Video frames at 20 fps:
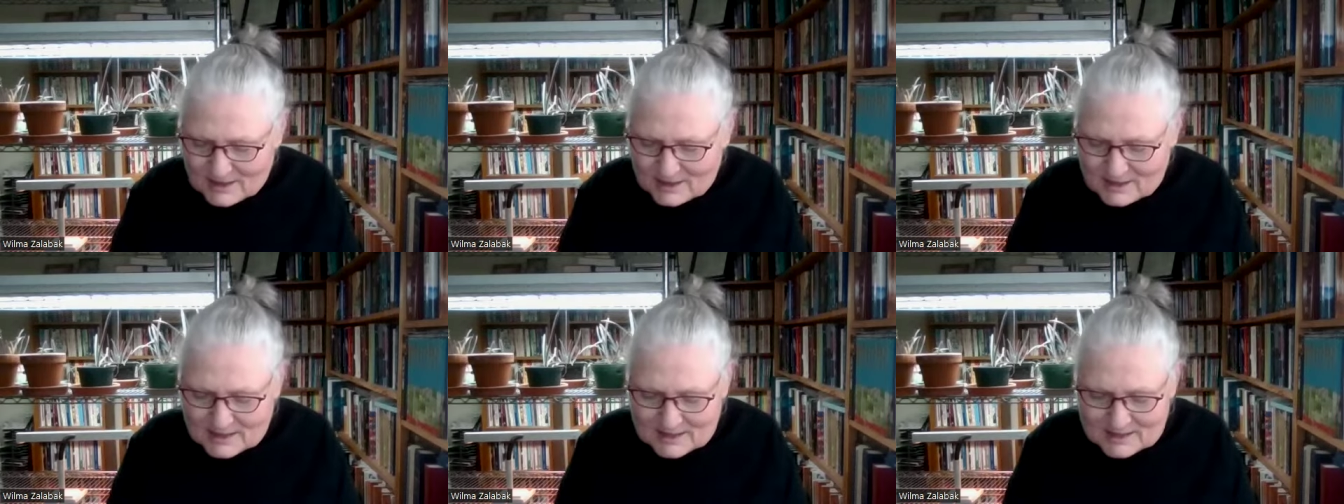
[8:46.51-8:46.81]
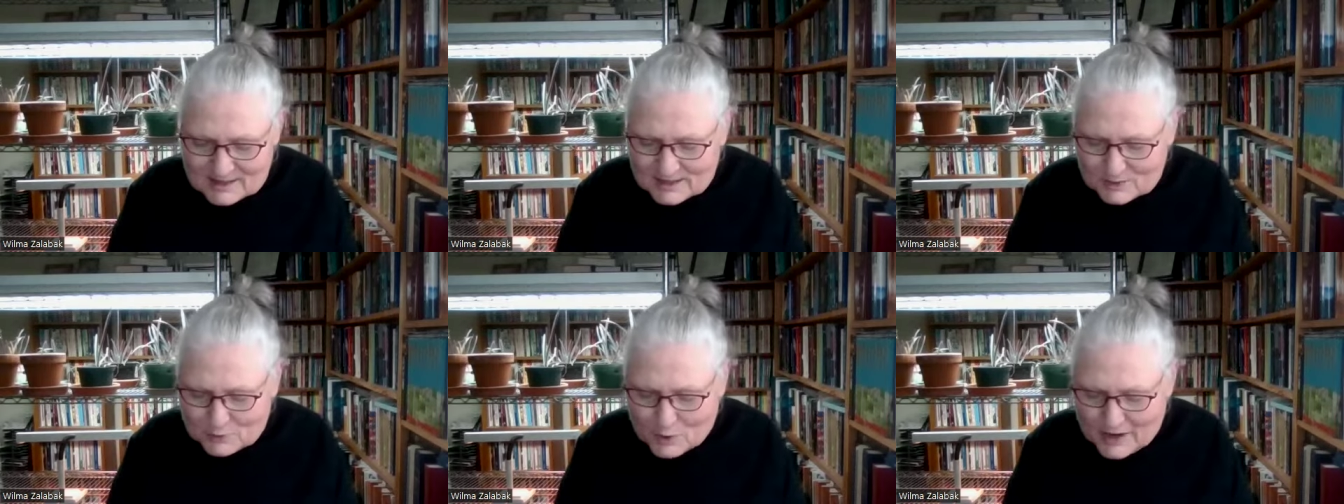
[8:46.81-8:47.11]

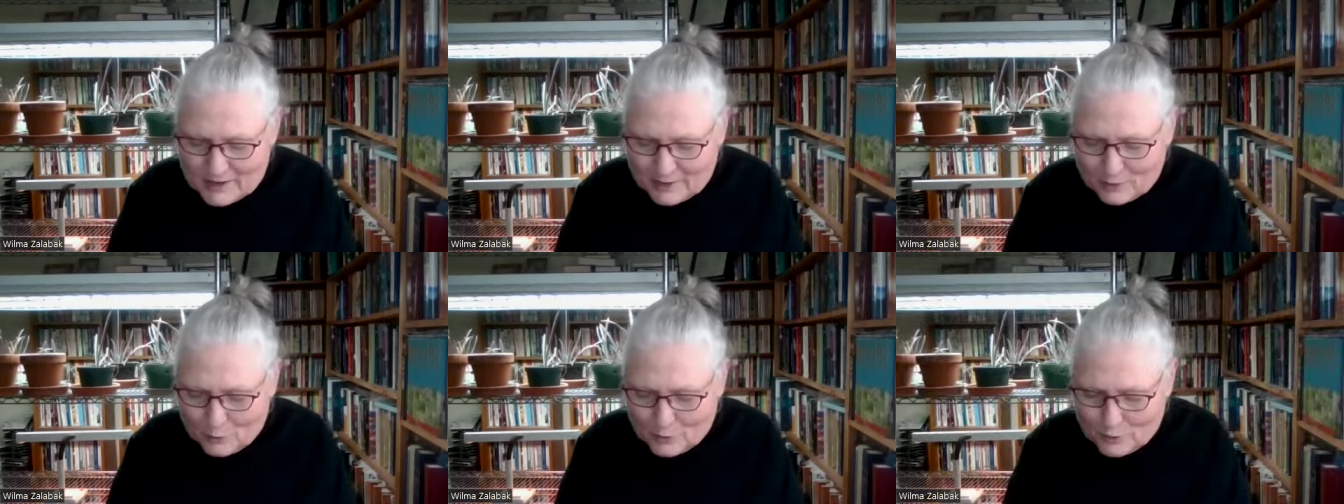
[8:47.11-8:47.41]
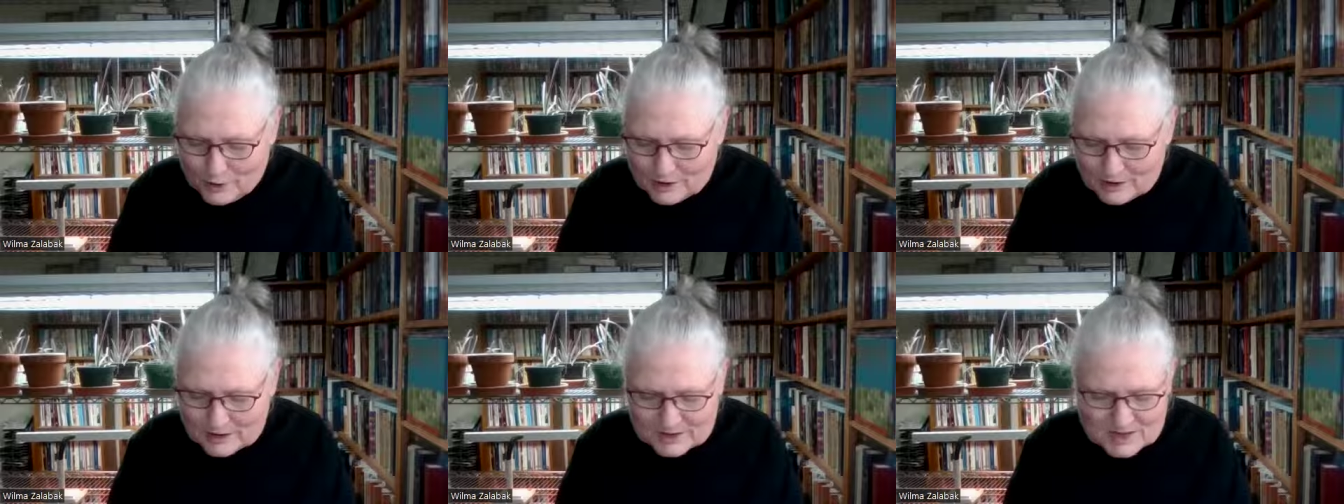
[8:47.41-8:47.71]
This is why the
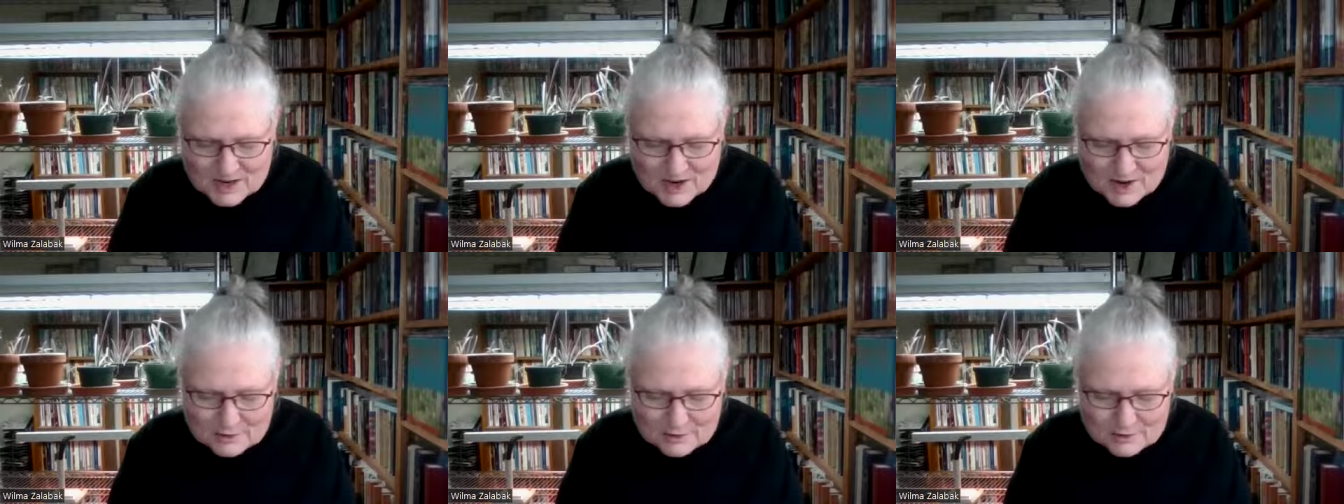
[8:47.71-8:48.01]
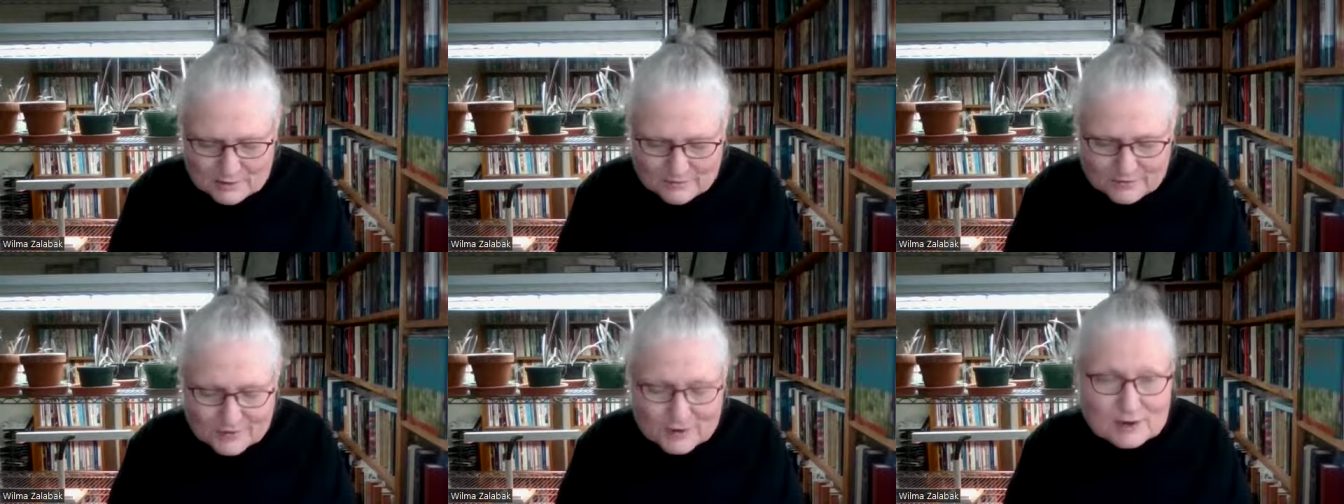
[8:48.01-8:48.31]
workers
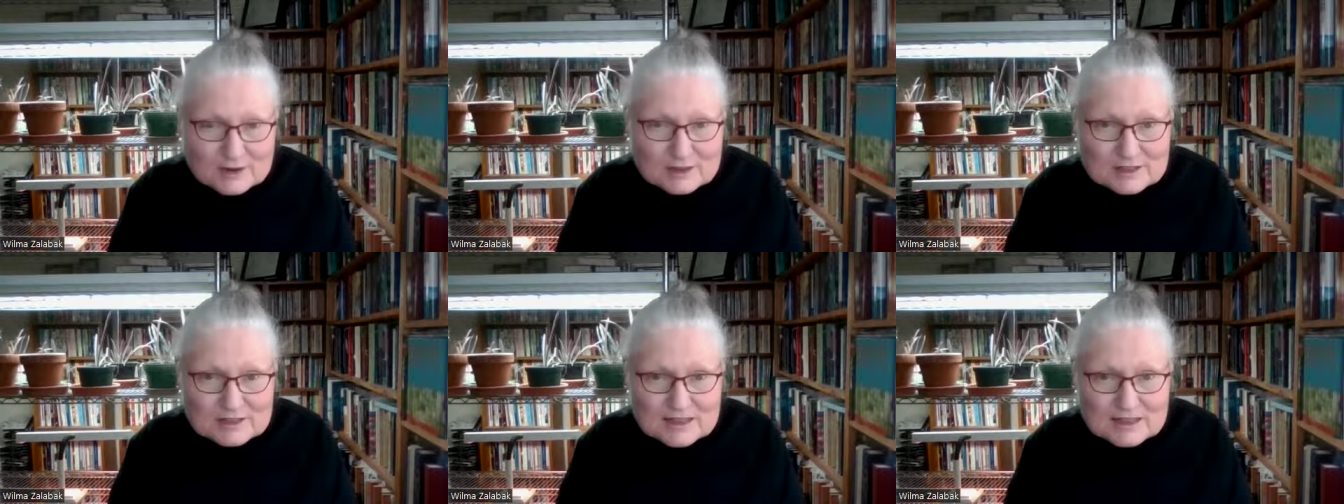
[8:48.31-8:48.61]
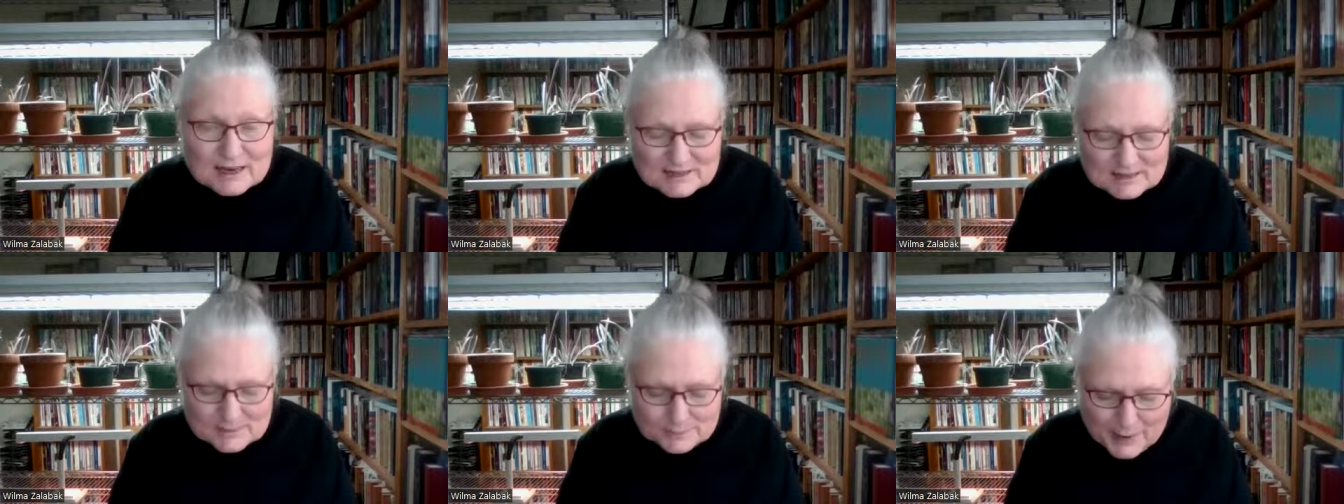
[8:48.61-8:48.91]
hired first
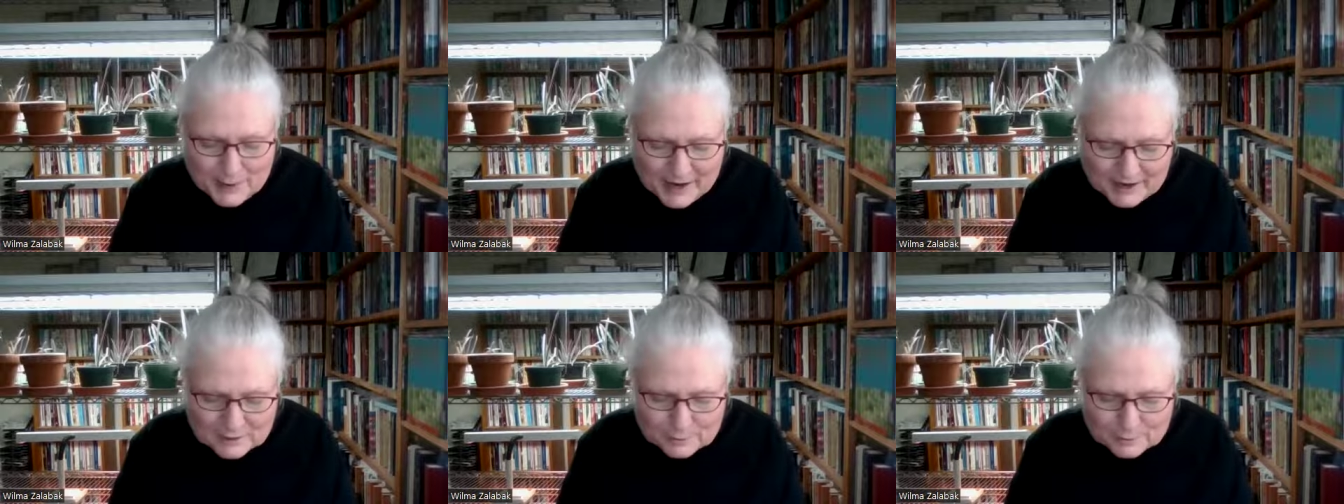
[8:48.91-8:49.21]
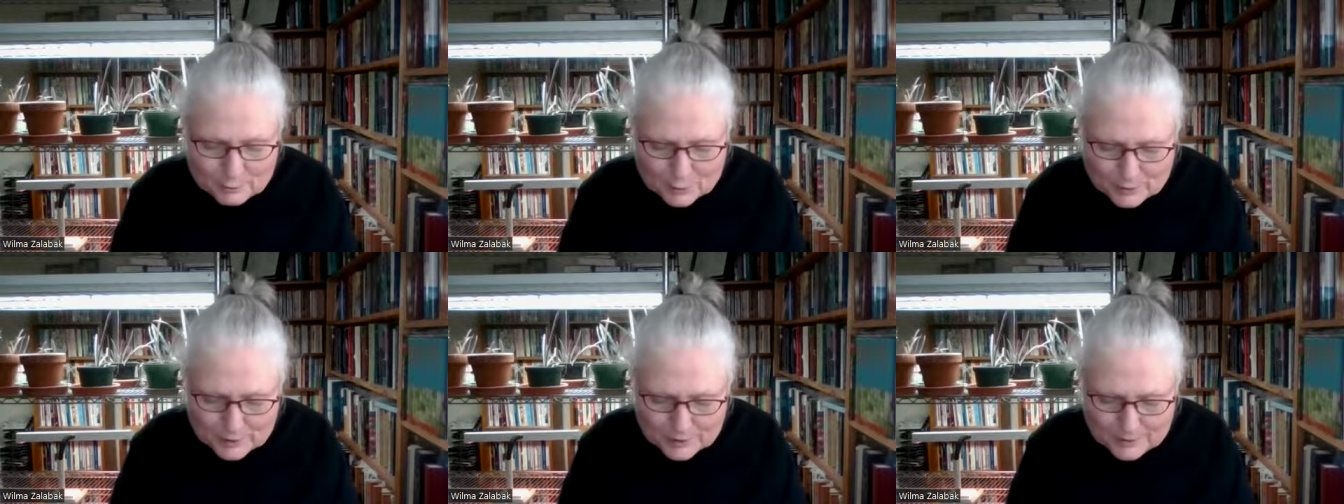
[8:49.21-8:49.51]
expect
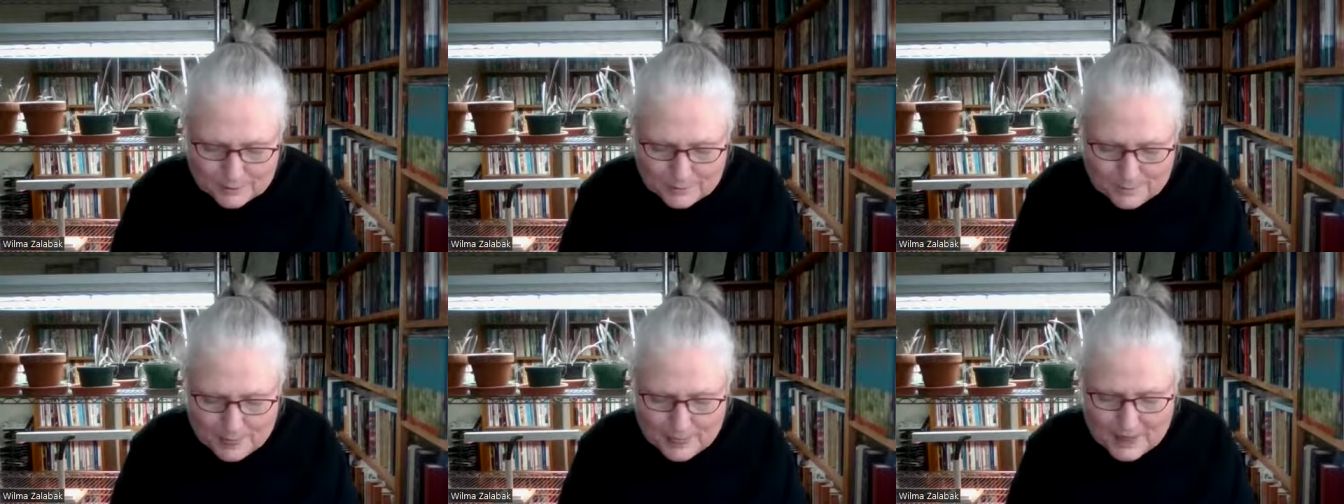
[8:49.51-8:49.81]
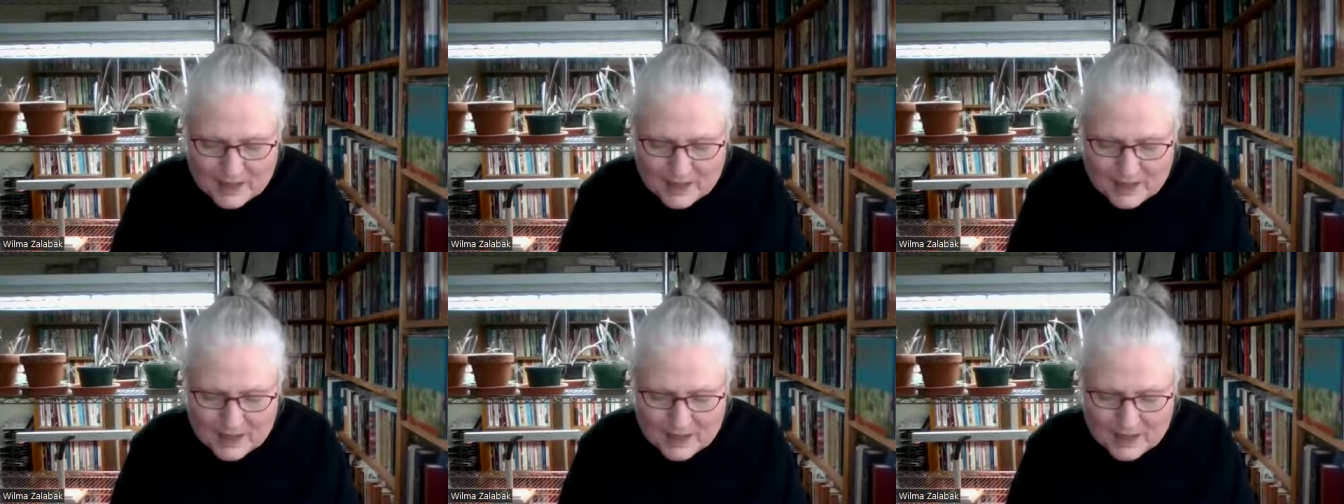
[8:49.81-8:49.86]
more